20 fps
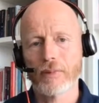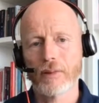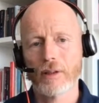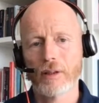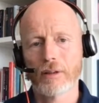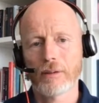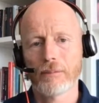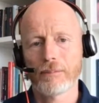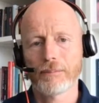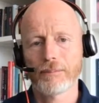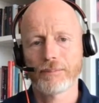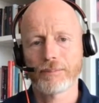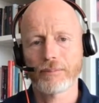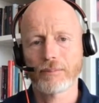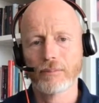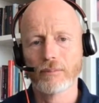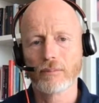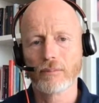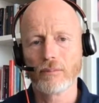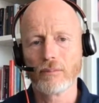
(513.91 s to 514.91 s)

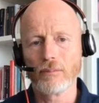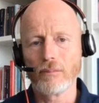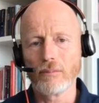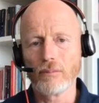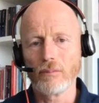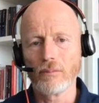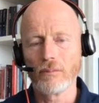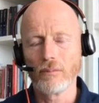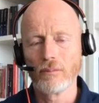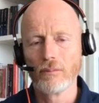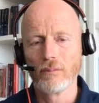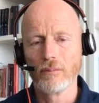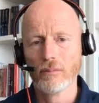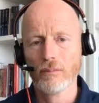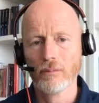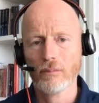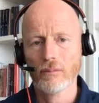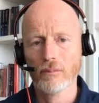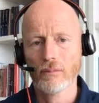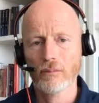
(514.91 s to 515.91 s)

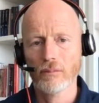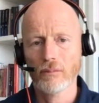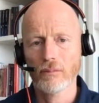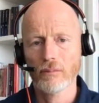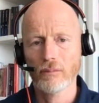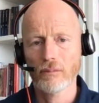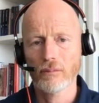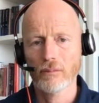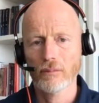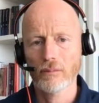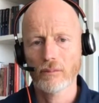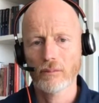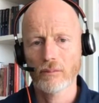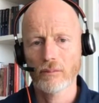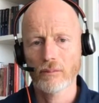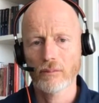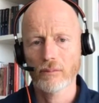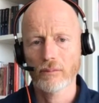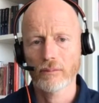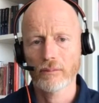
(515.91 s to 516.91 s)

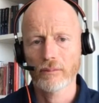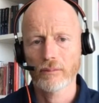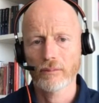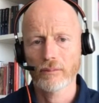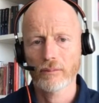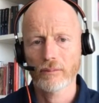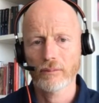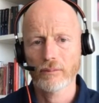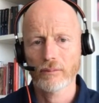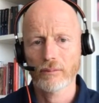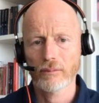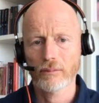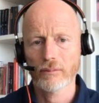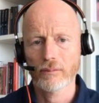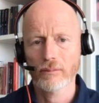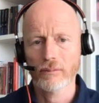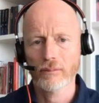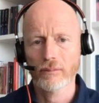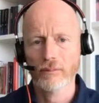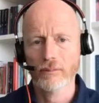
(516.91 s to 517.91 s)

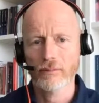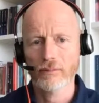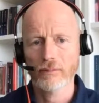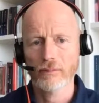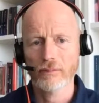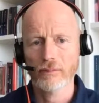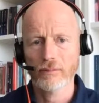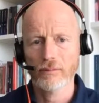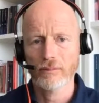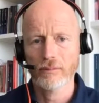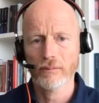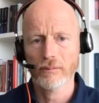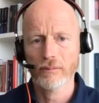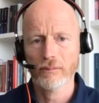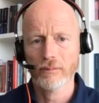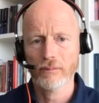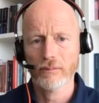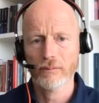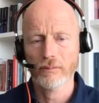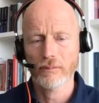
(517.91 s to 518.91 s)

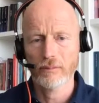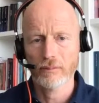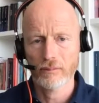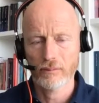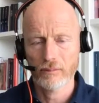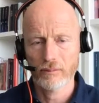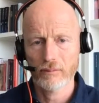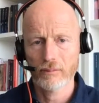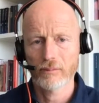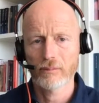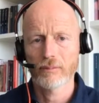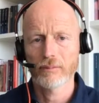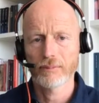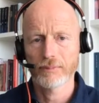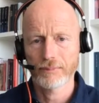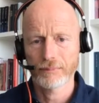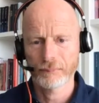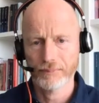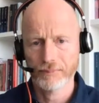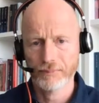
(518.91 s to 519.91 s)

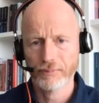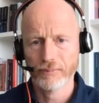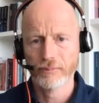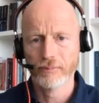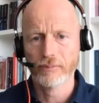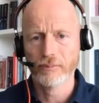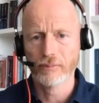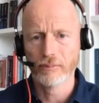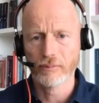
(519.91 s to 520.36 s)
(not speaking)